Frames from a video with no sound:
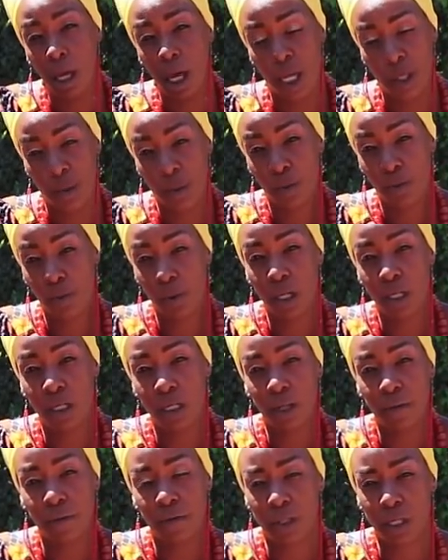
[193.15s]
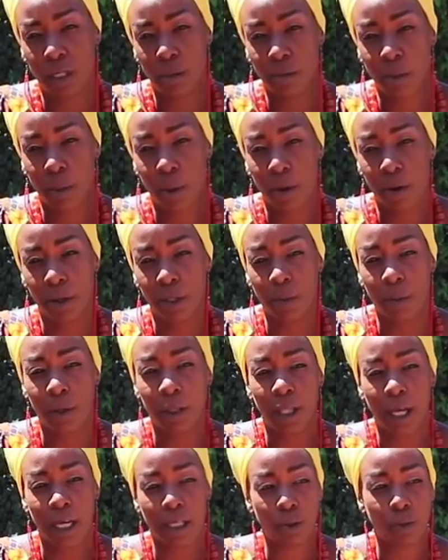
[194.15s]
has been really tough for some spirits,
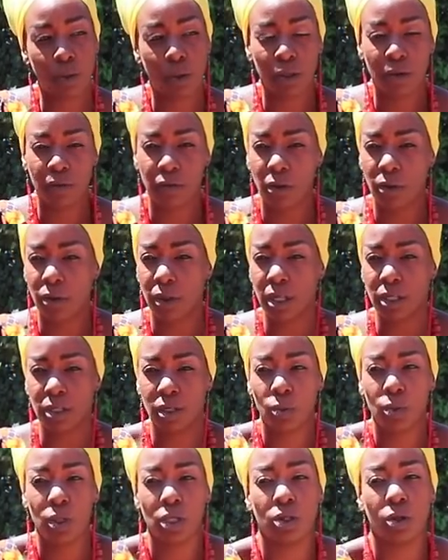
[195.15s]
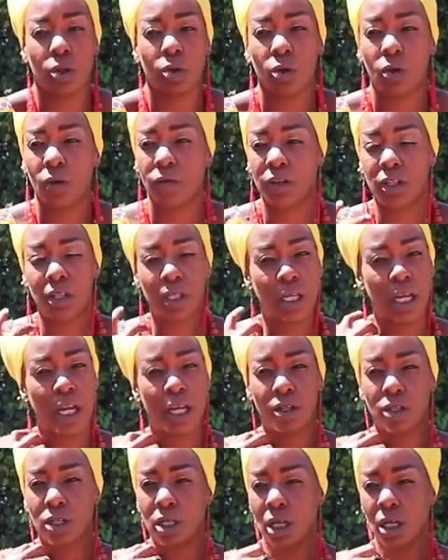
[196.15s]
but that's one of the things that we don't
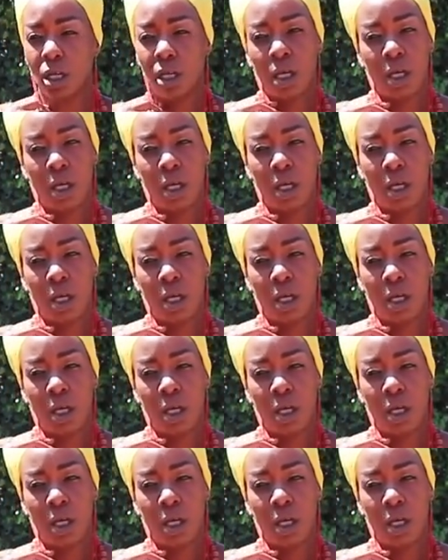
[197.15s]
understand,